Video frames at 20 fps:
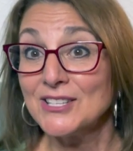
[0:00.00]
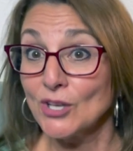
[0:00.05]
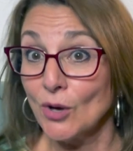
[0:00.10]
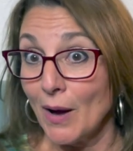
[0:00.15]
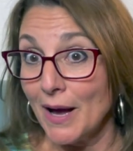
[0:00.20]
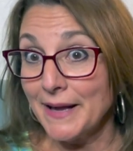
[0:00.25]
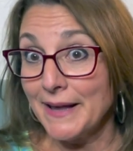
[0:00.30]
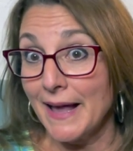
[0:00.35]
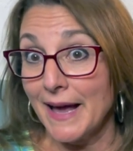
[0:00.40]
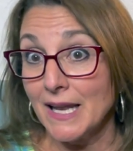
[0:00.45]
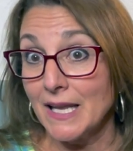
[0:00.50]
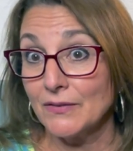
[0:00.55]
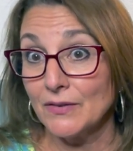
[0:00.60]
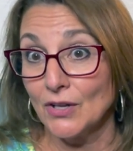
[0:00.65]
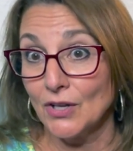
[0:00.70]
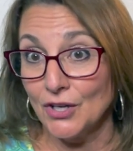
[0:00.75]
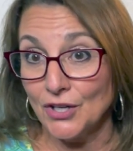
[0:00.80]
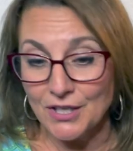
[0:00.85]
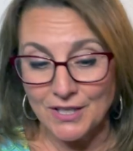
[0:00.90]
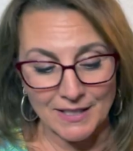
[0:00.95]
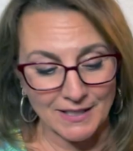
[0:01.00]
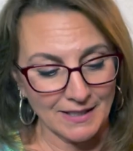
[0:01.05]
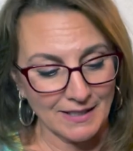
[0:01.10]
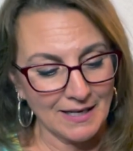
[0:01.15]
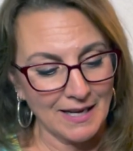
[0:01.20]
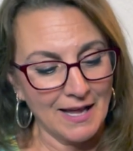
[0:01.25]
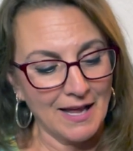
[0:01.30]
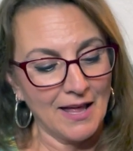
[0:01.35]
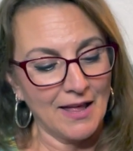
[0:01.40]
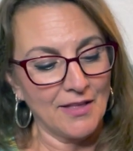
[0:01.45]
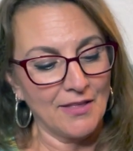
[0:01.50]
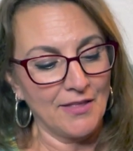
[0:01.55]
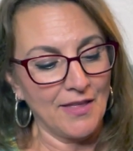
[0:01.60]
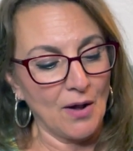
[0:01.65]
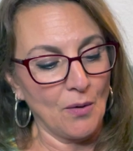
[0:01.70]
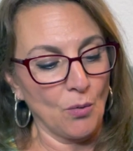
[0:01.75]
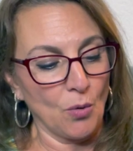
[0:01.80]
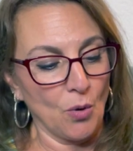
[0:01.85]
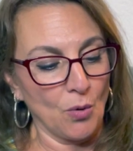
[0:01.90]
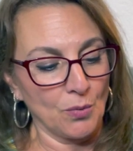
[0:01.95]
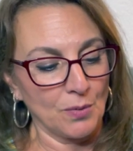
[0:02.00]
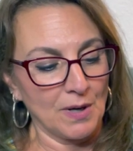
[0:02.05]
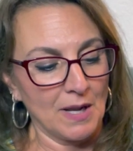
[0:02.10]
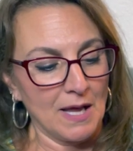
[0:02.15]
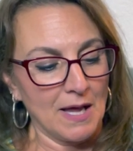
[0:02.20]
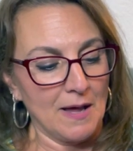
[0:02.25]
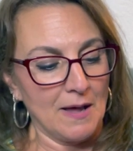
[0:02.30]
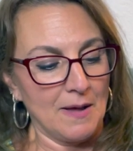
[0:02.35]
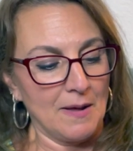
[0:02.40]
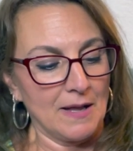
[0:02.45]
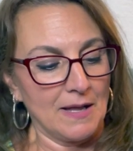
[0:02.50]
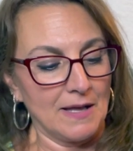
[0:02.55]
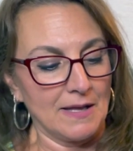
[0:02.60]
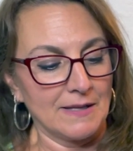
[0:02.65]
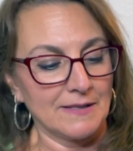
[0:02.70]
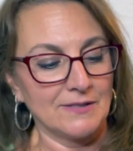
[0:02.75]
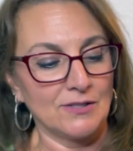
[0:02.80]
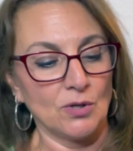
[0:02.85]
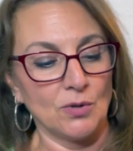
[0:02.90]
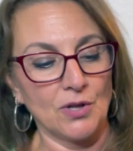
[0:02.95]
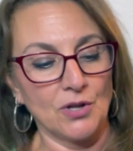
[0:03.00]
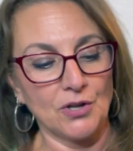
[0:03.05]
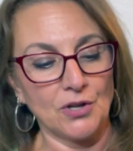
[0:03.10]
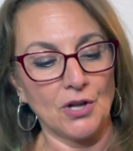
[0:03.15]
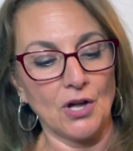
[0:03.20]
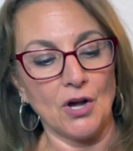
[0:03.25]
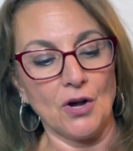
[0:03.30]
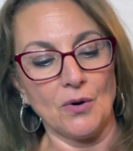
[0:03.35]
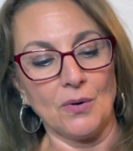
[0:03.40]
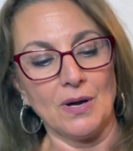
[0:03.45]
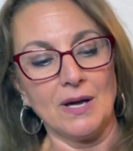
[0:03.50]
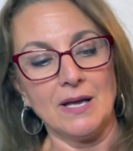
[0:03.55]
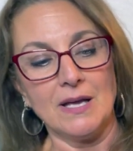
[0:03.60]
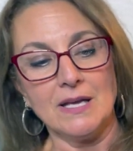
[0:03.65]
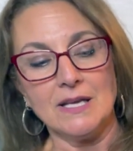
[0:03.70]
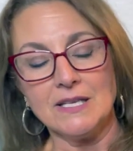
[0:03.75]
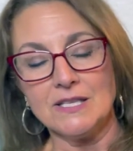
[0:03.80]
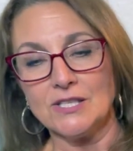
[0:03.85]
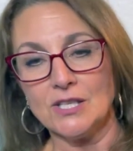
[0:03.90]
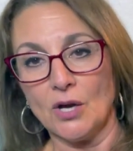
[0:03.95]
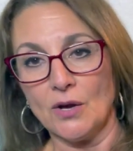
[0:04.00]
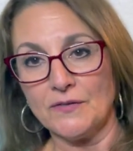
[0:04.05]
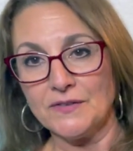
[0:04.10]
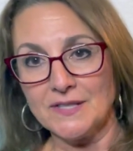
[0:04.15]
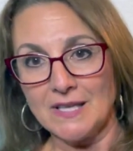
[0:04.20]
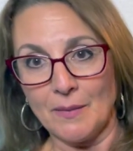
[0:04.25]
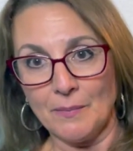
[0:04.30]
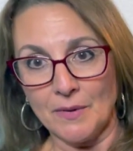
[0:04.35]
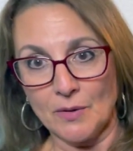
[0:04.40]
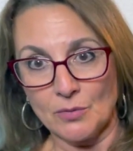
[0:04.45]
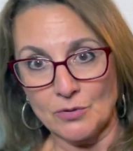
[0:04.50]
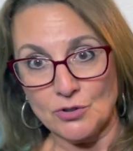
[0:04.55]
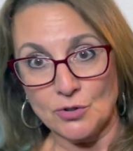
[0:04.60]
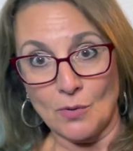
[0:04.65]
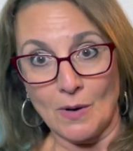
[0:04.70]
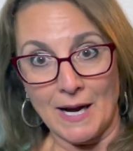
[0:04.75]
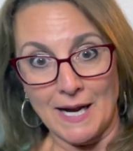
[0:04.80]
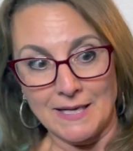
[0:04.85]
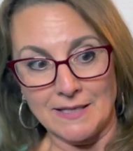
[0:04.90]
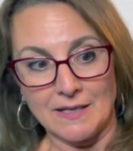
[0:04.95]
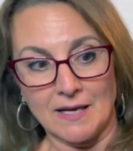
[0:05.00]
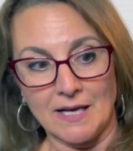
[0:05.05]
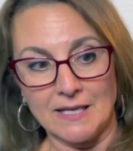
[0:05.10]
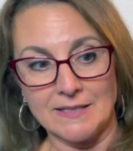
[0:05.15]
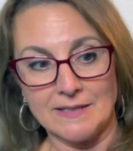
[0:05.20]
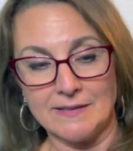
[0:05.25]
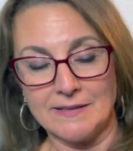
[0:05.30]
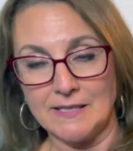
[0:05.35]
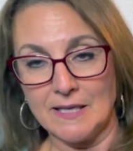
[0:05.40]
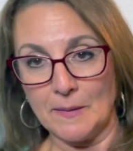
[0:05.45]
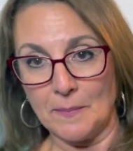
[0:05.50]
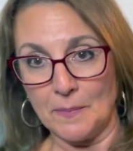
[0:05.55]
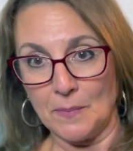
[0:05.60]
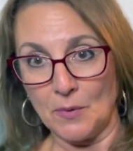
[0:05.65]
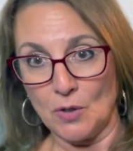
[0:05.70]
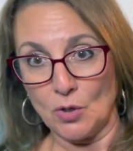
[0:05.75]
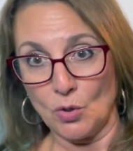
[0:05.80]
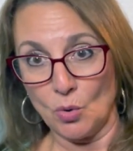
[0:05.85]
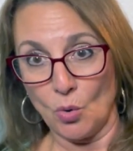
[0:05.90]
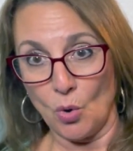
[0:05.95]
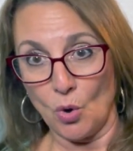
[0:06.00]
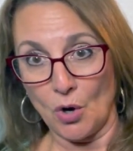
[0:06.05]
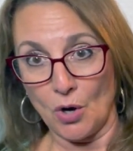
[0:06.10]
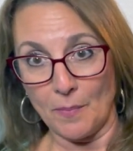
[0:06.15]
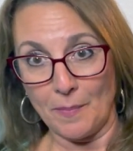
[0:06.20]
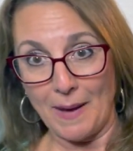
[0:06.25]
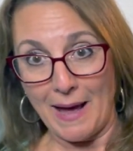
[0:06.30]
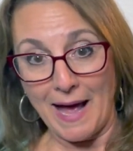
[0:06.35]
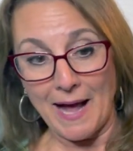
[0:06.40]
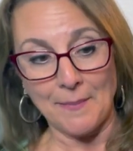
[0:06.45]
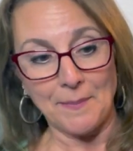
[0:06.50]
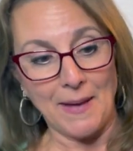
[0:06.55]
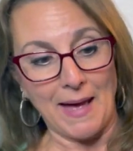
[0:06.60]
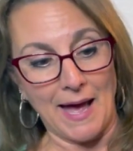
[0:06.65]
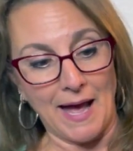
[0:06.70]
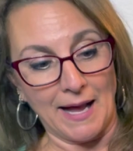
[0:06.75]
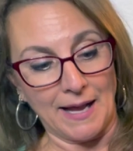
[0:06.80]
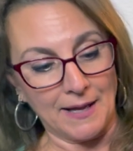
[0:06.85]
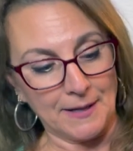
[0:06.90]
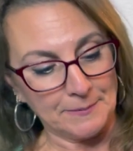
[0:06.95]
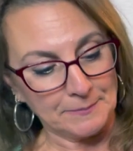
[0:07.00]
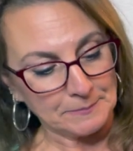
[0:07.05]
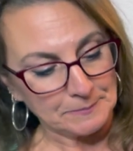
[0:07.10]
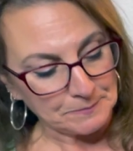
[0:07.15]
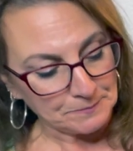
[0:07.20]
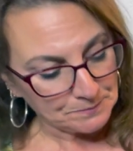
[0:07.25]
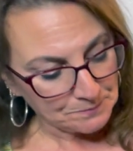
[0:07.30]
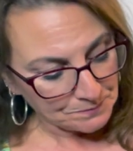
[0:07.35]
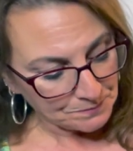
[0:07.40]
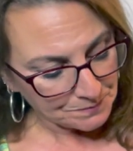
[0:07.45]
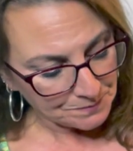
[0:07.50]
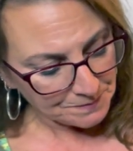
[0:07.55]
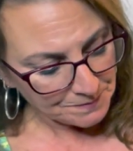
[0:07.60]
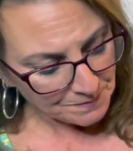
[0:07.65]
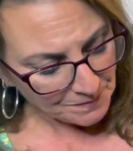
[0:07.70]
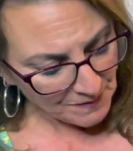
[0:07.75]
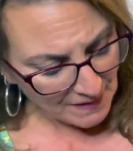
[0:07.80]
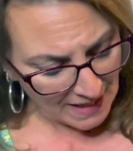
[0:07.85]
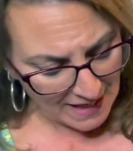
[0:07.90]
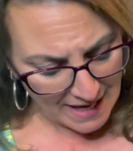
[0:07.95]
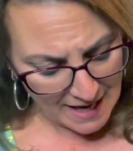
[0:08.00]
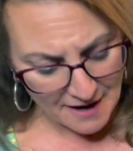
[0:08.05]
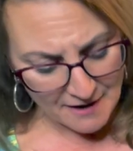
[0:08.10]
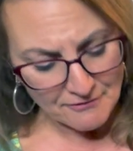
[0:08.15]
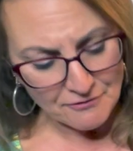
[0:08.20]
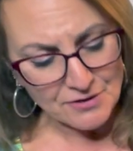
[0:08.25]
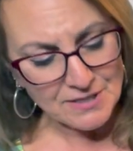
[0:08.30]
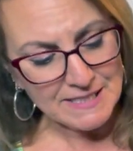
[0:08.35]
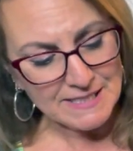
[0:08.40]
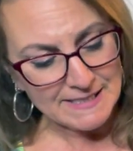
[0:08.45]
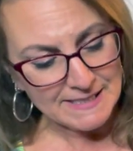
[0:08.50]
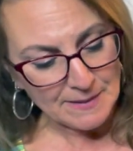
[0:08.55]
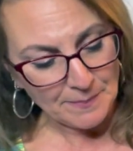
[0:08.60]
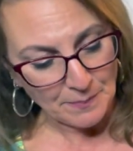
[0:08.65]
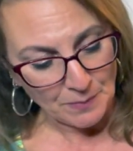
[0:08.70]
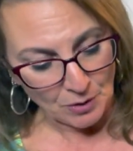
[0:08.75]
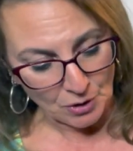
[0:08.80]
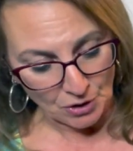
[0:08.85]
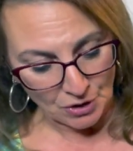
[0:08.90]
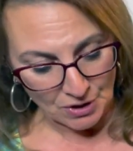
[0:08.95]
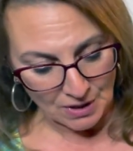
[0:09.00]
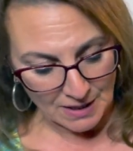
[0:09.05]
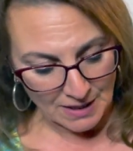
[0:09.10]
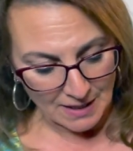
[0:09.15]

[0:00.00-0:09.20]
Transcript: so I can't even hook it. They won't. So there you go. So if someone were trying to unzip your backpack, every zipper